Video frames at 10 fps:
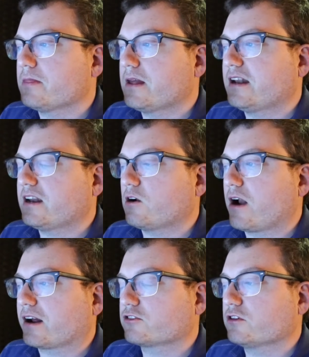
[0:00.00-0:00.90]
an
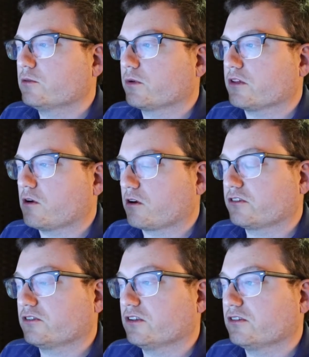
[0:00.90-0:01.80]
interaction with a
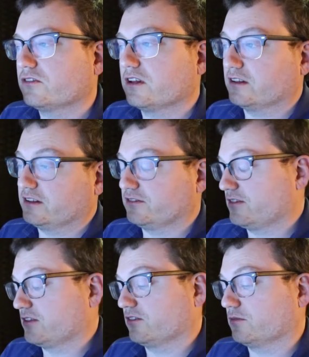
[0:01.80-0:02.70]
narcissist, at least
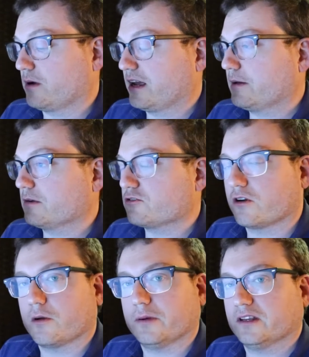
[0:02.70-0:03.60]
this is my
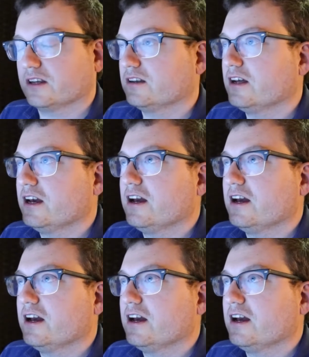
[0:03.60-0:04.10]
amateur opinion.